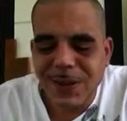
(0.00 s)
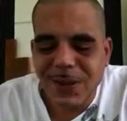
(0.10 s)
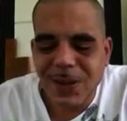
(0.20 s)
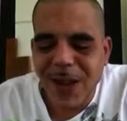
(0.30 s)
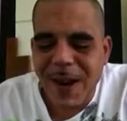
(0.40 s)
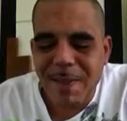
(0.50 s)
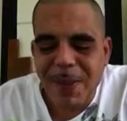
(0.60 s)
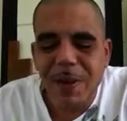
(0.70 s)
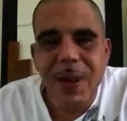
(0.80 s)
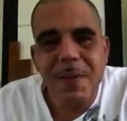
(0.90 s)
You gotta
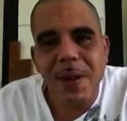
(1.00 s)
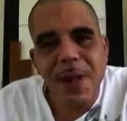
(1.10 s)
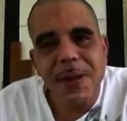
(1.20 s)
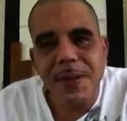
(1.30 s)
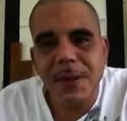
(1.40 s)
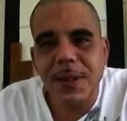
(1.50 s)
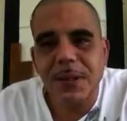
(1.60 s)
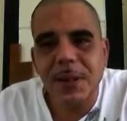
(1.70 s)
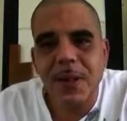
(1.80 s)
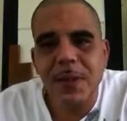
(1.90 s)
build that relationship.
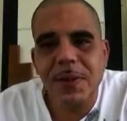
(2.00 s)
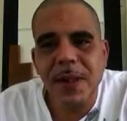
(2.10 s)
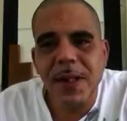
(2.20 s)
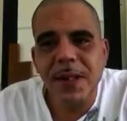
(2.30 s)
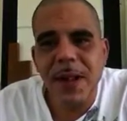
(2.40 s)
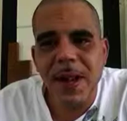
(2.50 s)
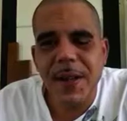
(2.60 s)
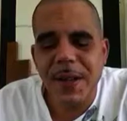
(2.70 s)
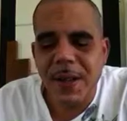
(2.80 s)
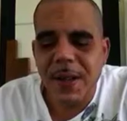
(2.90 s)
You know what I'm saying? You gotta